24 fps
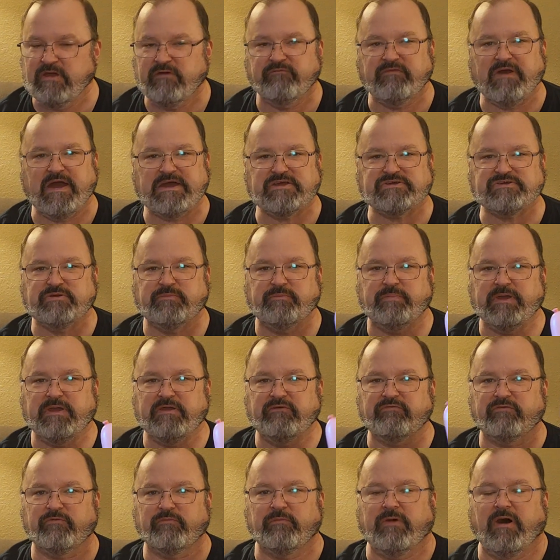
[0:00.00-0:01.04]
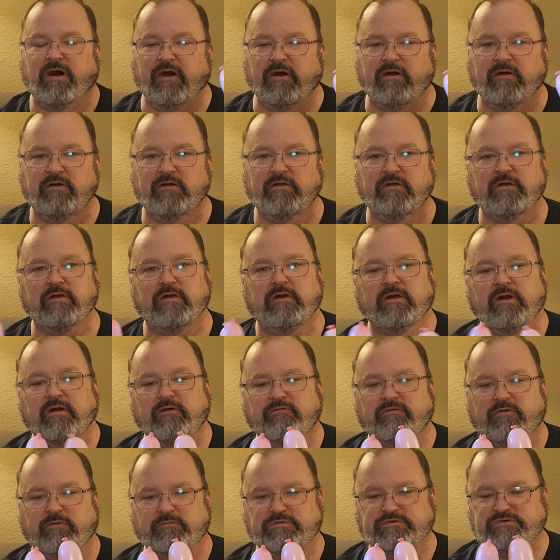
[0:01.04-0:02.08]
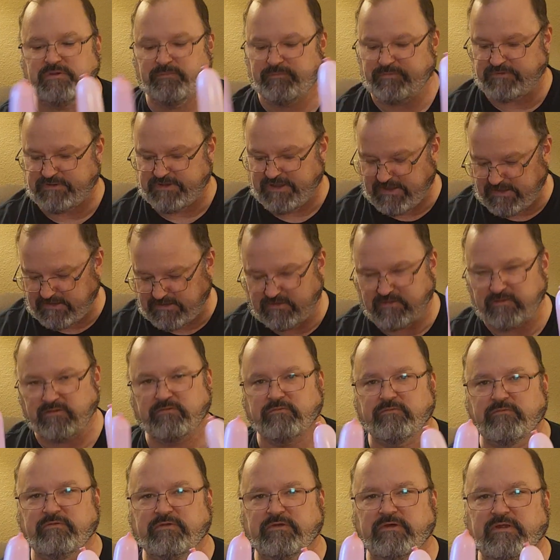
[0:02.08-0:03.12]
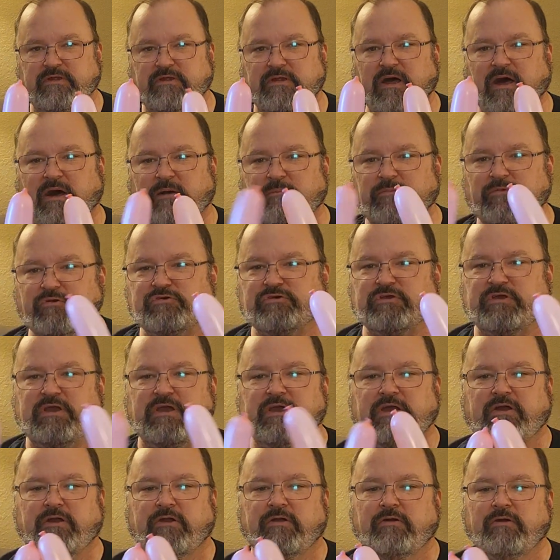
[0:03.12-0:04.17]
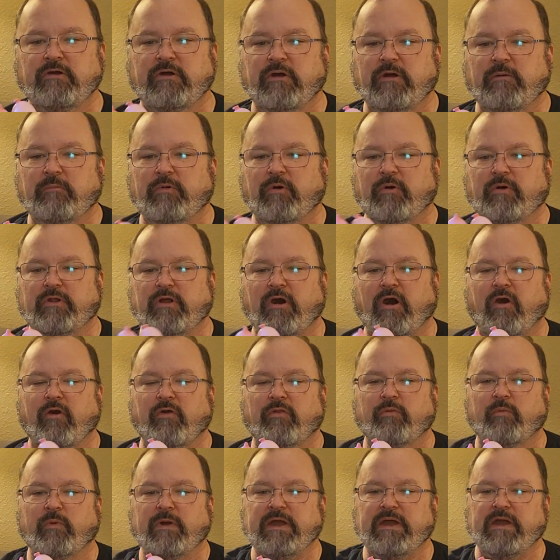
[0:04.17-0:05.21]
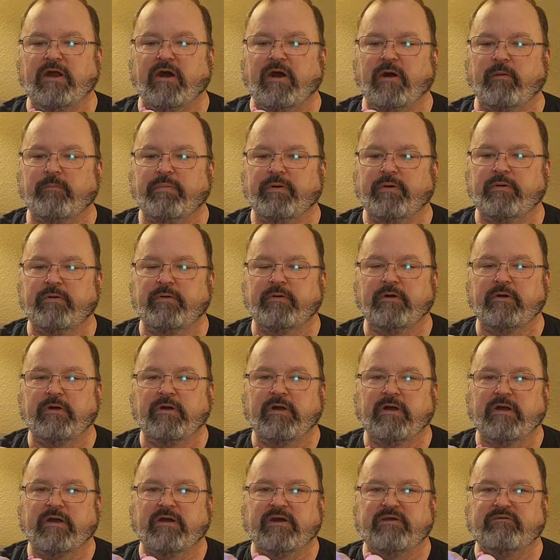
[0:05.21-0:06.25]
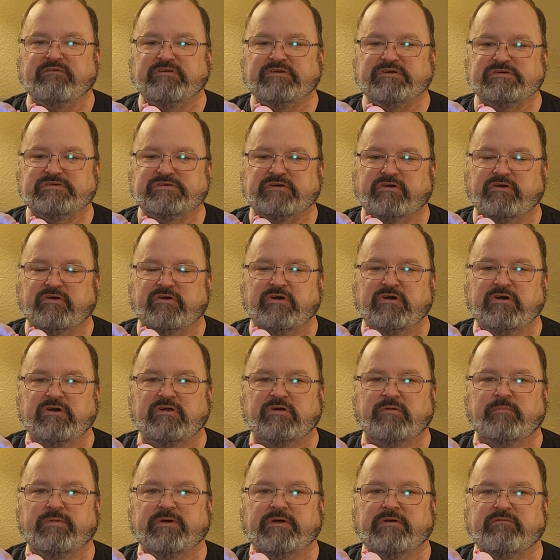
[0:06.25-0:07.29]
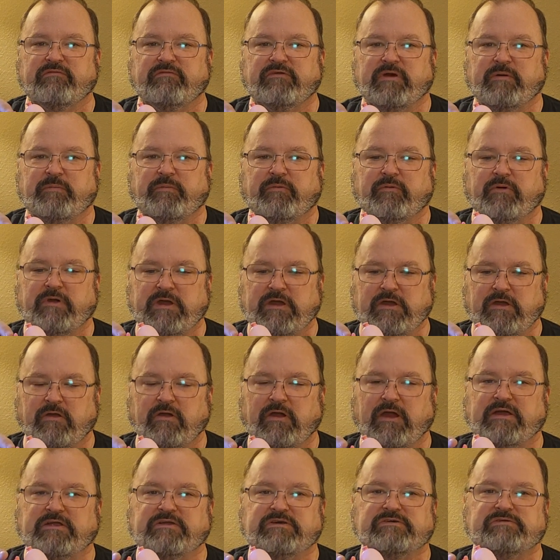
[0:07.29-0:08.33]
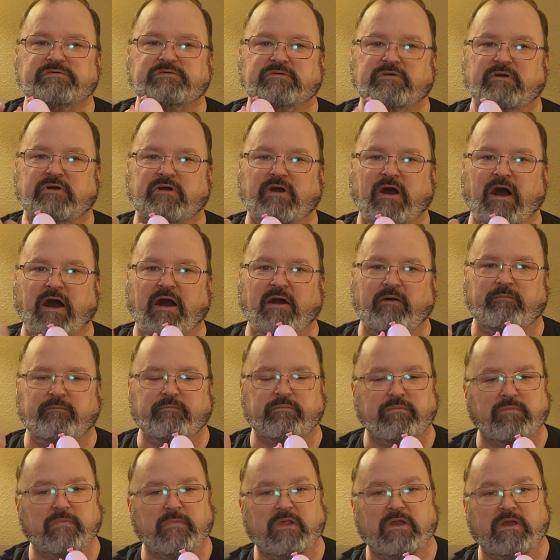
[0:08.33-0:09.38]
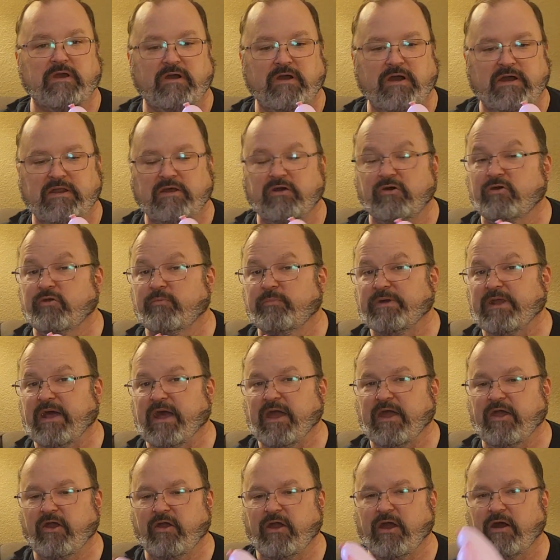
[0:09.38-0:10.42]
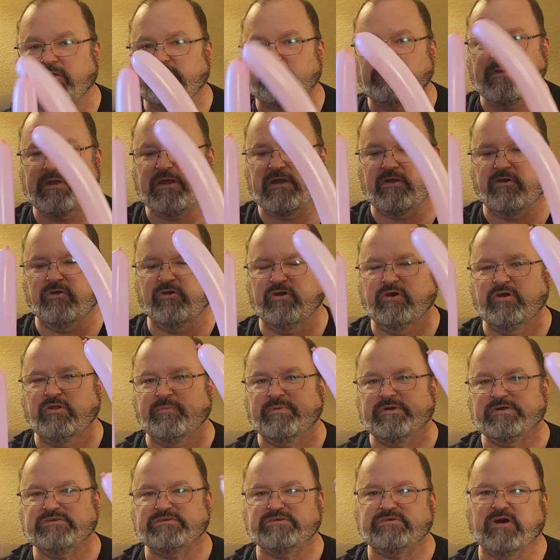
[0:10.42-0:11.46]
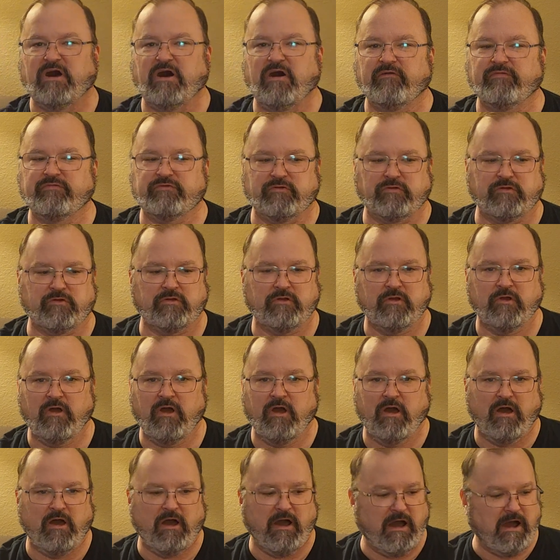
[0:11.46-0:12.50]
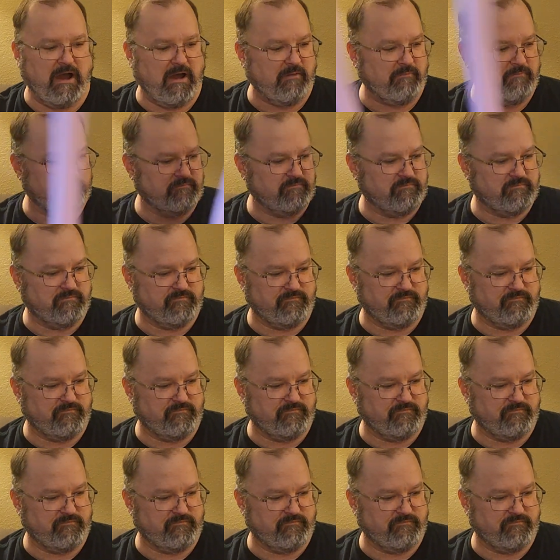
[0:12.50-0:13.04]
Fashion Pink from Sempertex that I'm using here. Blow it all the way up, leaving just a little bit of nipple here, and just let a little bit of air out to make it a little bit softer, so